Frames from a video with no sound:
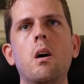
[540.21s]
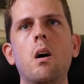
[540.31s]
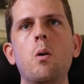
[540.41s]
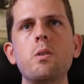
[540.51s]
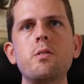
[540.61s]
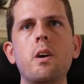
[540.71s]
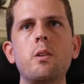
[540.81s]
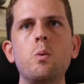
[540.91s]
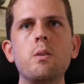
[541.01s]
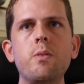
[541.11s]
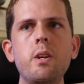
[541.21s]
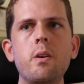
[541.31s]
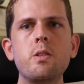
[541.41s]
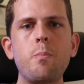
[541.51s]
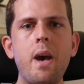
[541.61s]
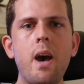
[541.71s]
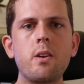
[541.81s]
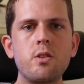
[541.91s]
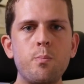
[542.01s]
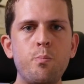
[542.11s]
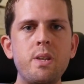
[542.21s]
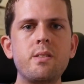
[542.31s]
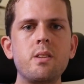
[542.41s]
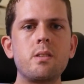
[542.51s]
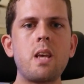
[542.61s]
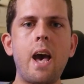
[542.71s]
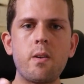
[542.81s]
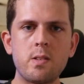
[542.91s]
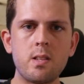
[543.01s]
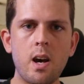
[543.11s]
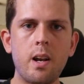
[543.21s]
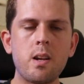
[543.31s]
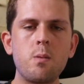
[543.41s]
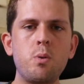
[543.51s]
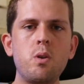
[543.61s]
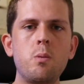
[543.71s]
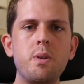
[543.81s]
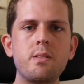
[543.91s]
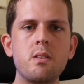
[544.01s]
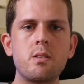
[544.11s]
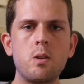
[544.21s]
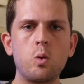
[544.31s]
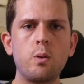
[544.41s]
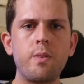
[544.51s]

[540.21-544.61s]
I want to start doing videos about business, how to start a computer business and all of